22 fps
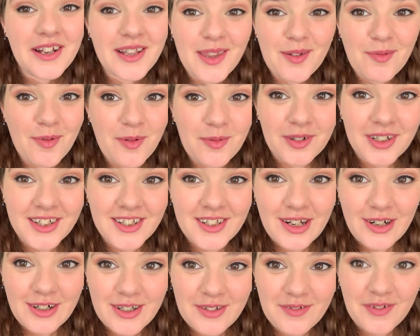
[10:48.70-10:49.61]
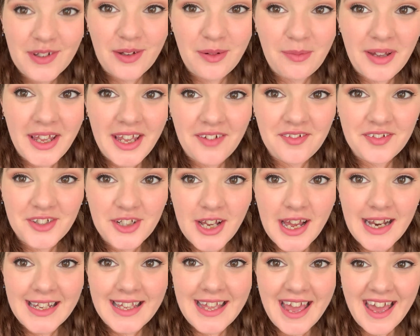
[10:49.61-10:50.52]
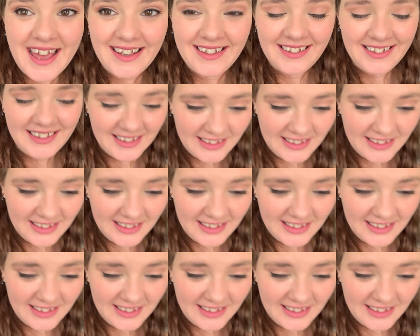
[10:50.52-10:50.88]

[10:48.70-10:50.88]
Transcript: The moment I start to film, I have a chatty cat.